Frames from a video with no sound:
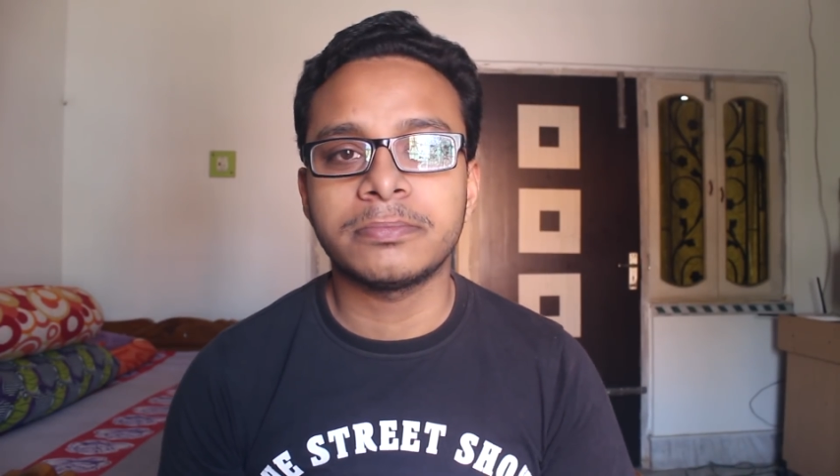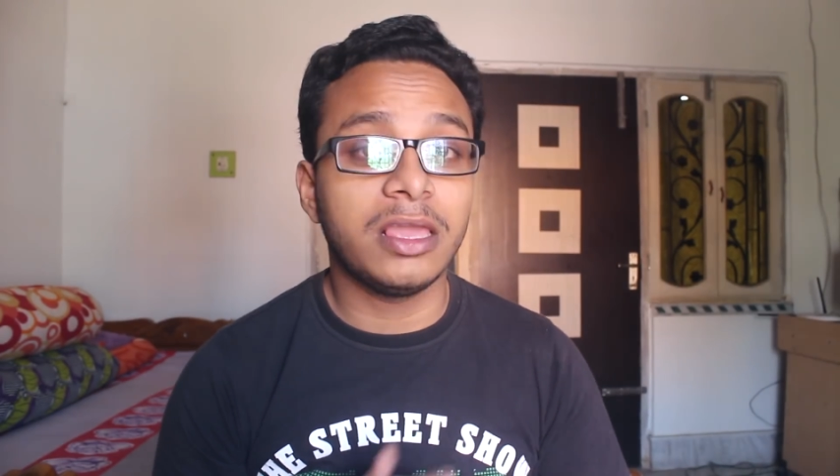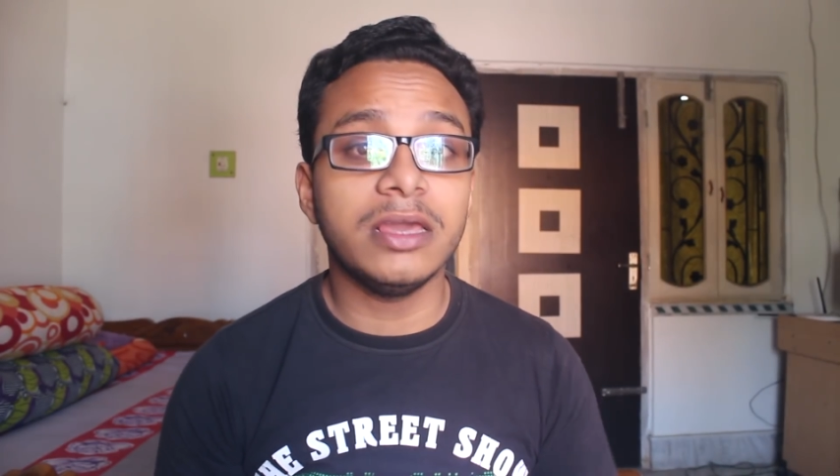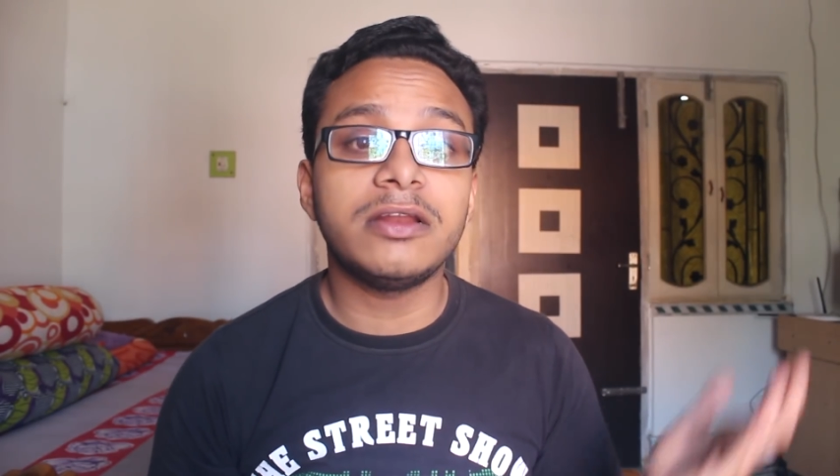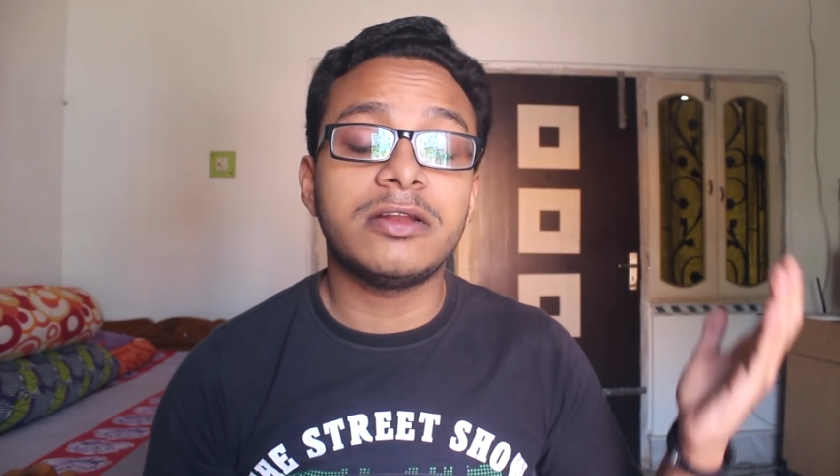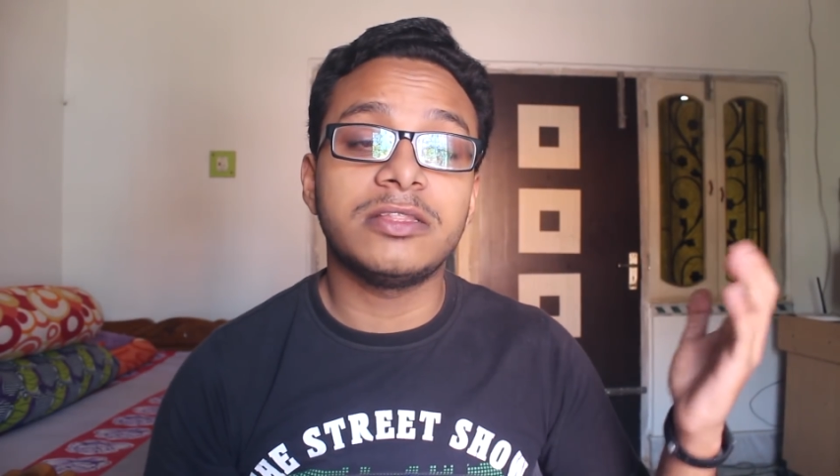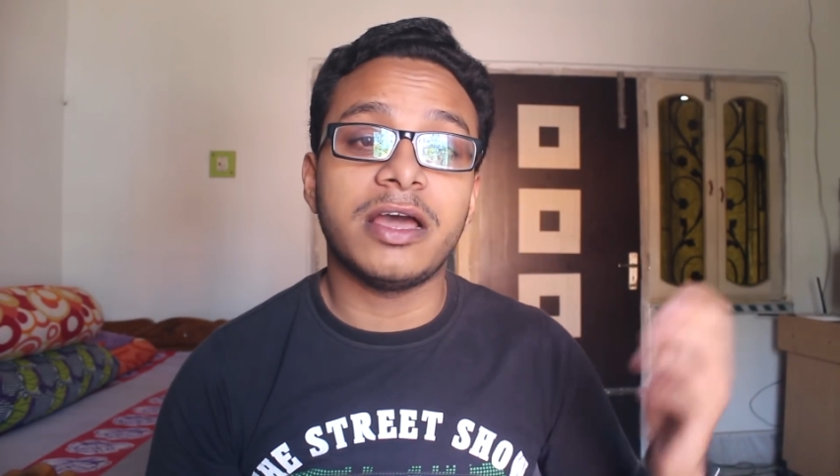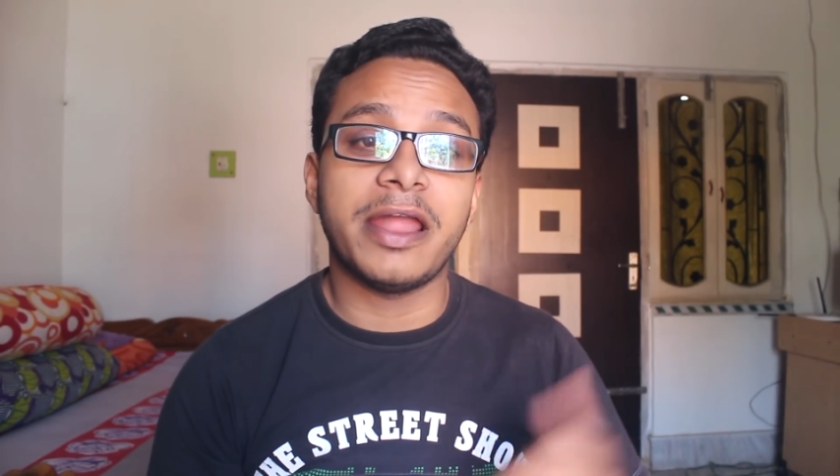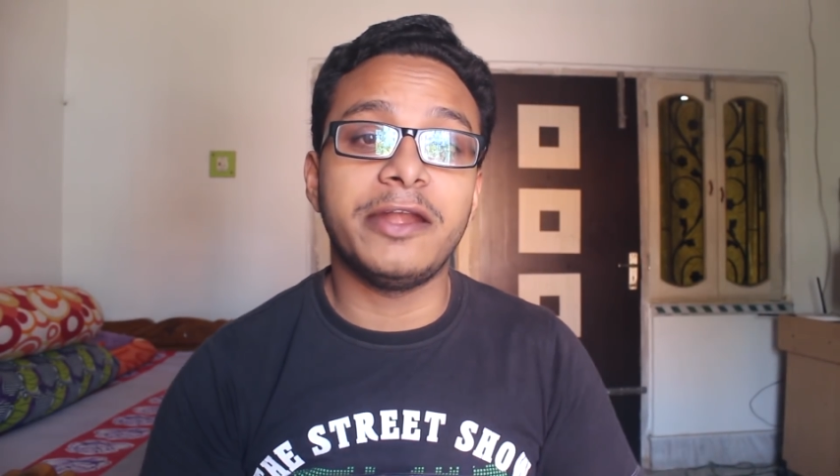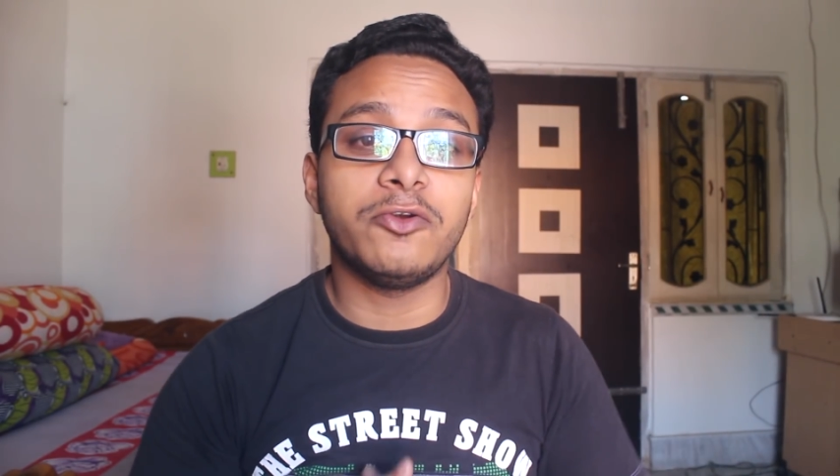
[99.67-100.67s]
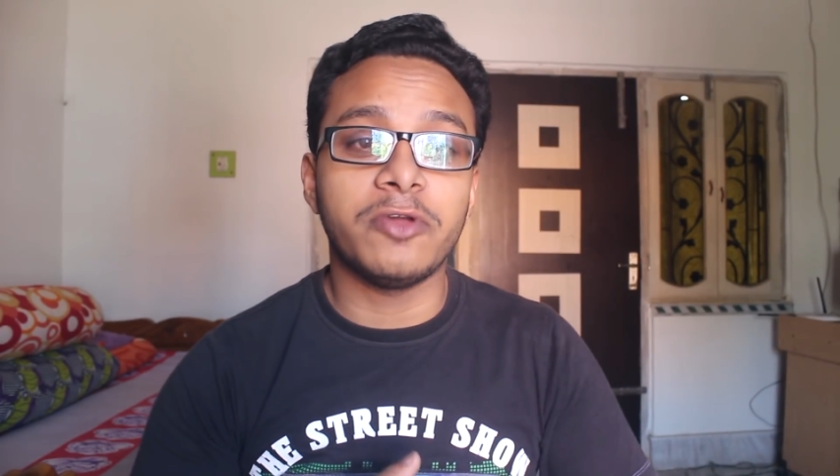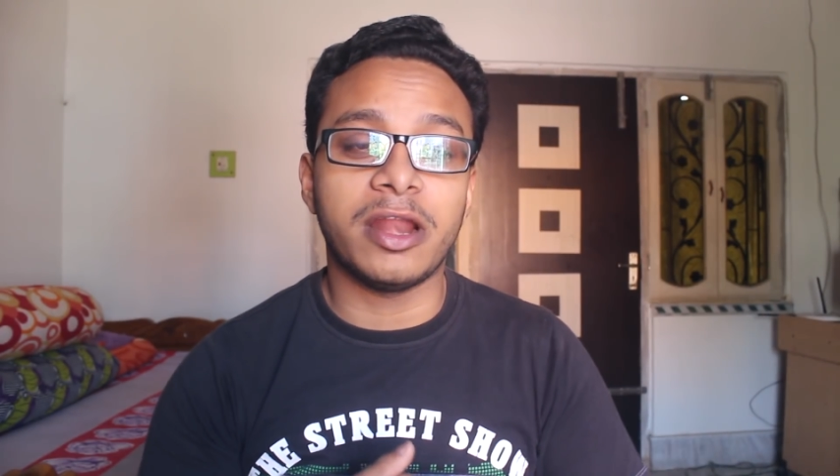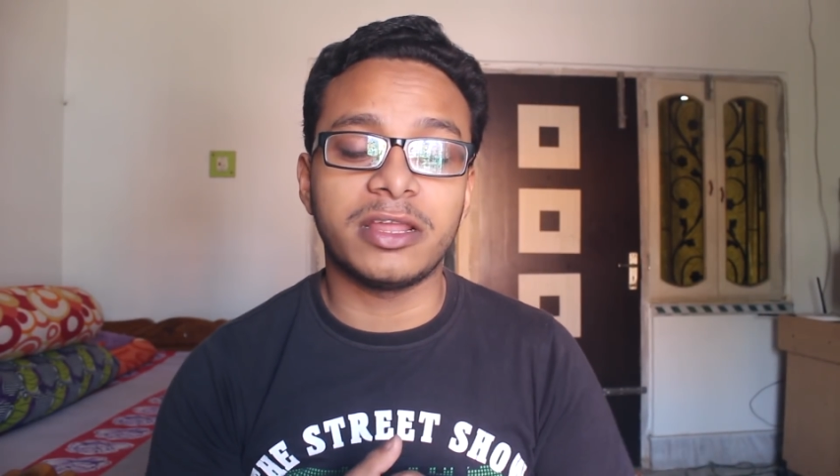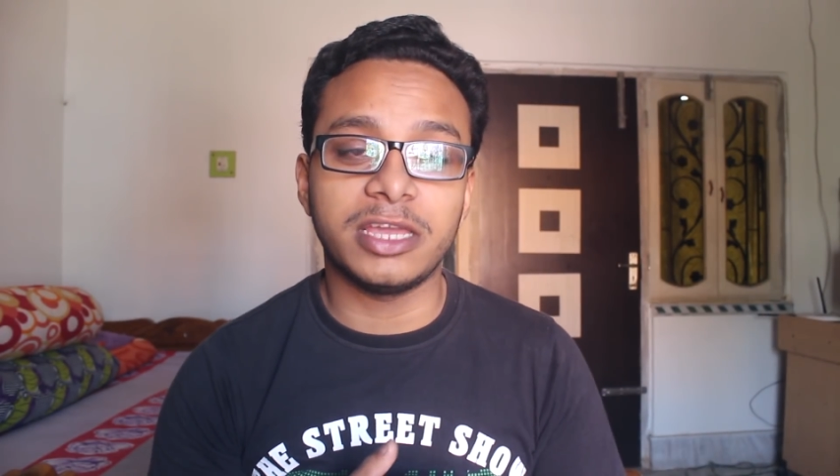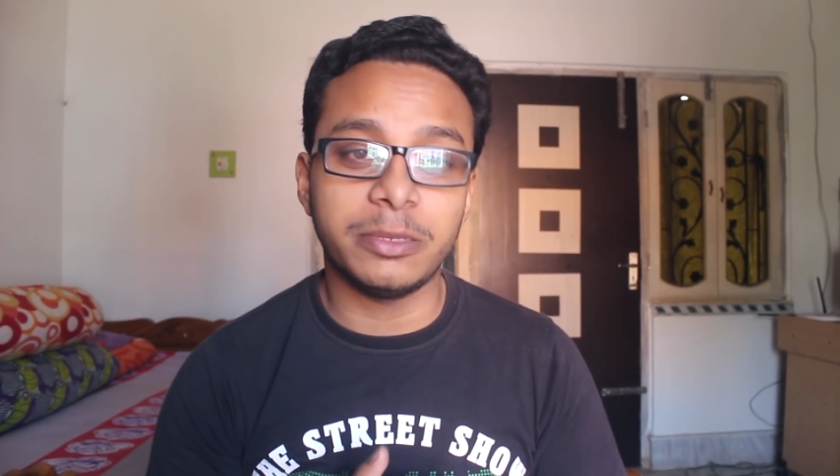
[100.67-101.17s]
Here are the Antutu
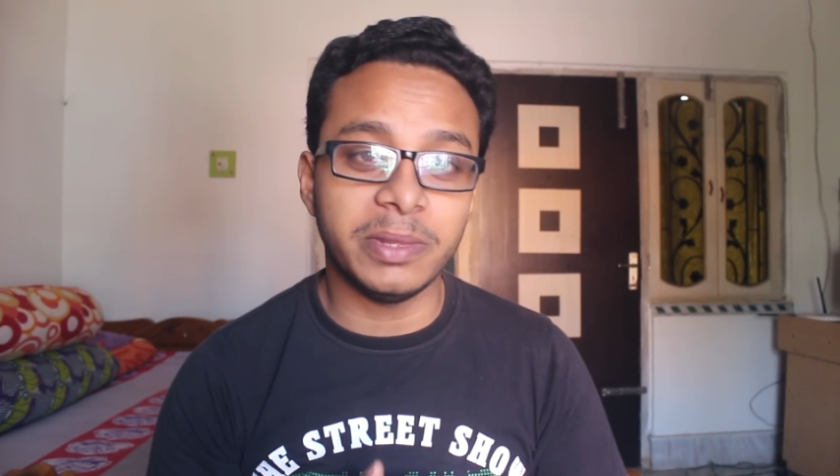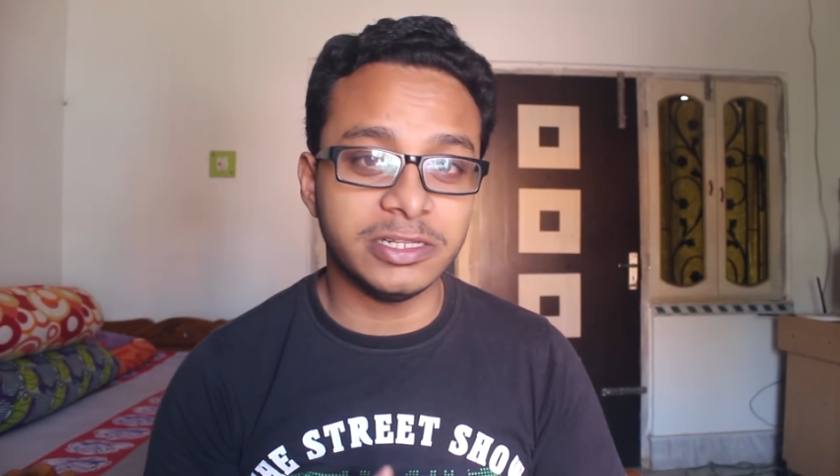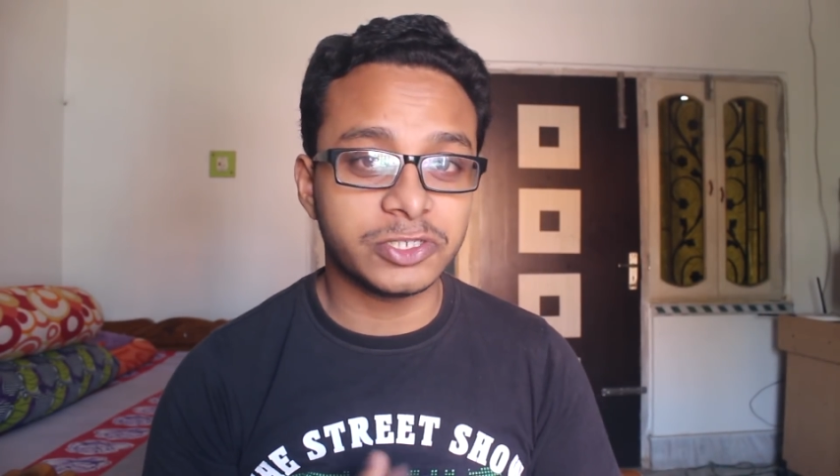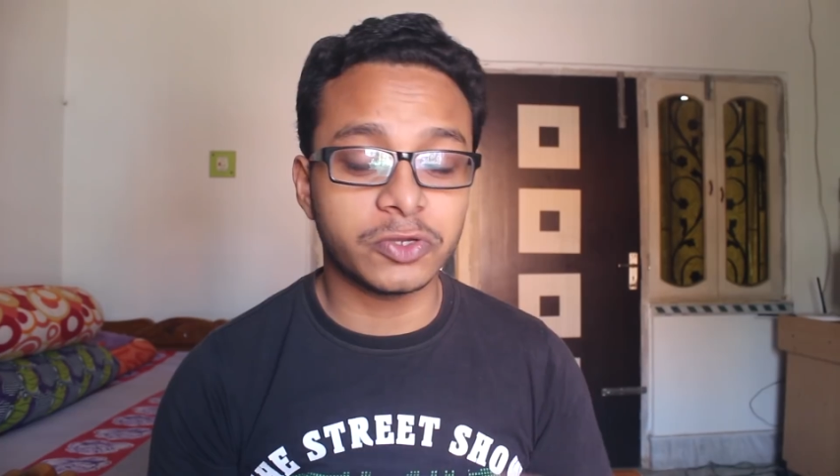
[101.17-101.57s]
and Geekbench